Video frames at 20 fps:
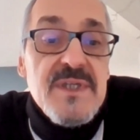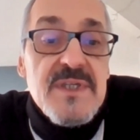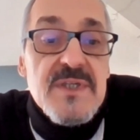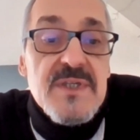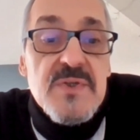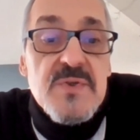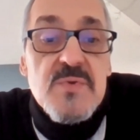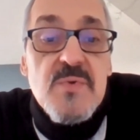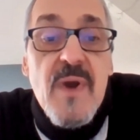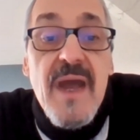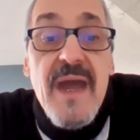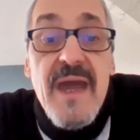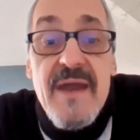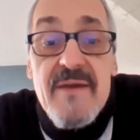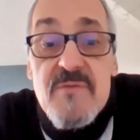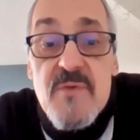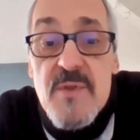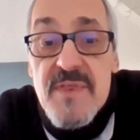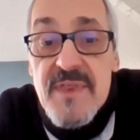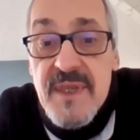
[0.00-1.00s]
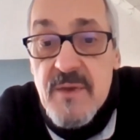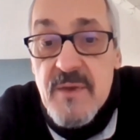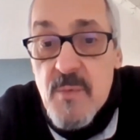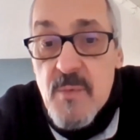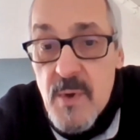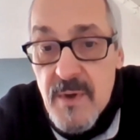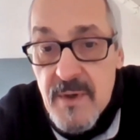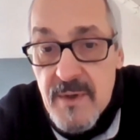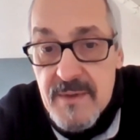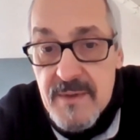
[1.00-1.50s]
didn't do everything
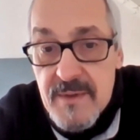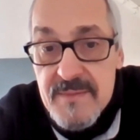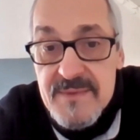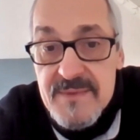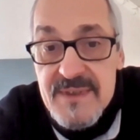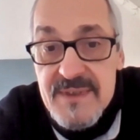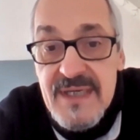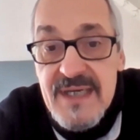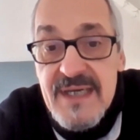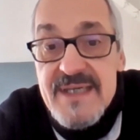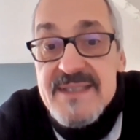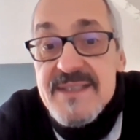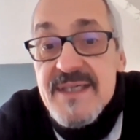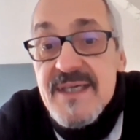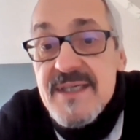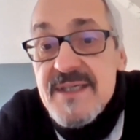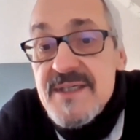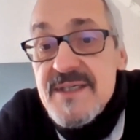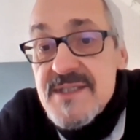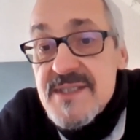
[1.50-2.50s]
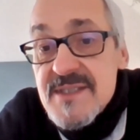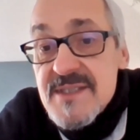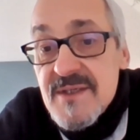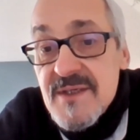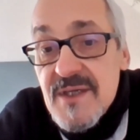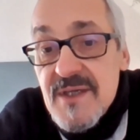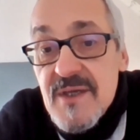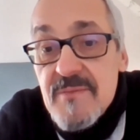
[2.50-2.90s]
wrong. I say this